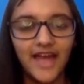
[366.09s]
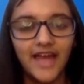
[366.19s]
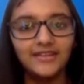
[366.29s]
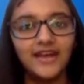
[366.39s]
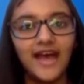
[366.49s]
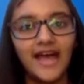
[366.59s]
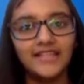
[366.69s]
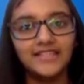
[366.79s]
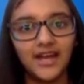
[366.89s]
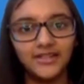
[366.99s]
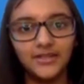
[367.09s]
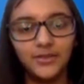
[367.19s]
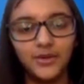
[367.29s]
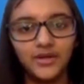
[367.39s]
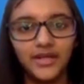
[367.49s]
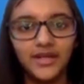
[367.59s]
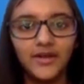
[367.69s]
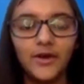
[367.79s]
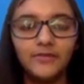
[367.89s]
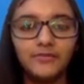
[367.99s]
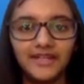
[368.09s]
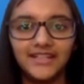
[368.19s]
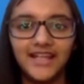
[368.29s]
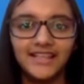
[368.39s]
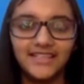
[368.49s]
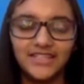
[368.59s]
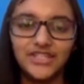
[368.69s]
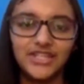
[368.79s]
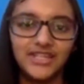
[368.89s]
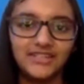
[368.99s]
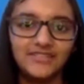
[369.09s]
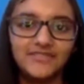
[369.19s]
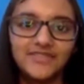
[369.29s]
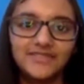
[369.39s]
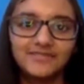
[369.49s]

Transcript: and I started working on mental health initiatives.